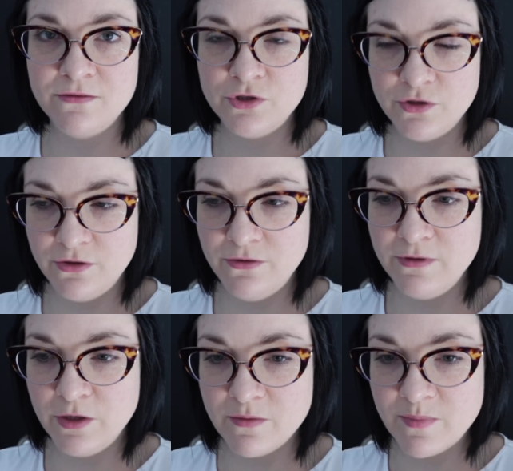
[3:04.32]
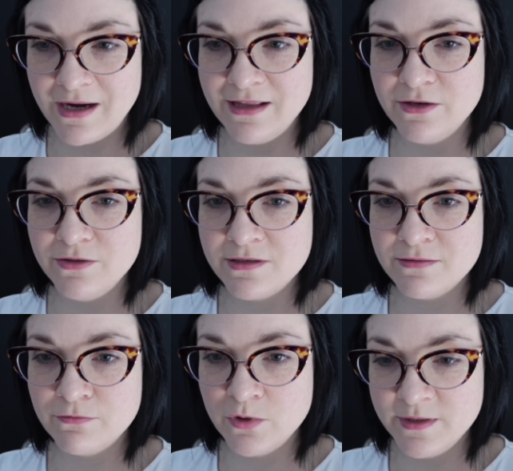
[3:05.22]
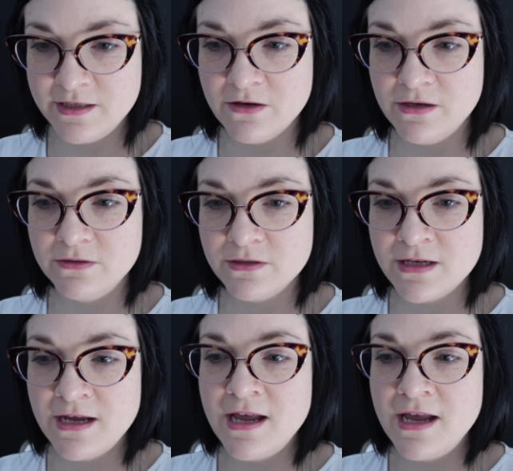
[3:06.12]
to, you know, buy those raw materials.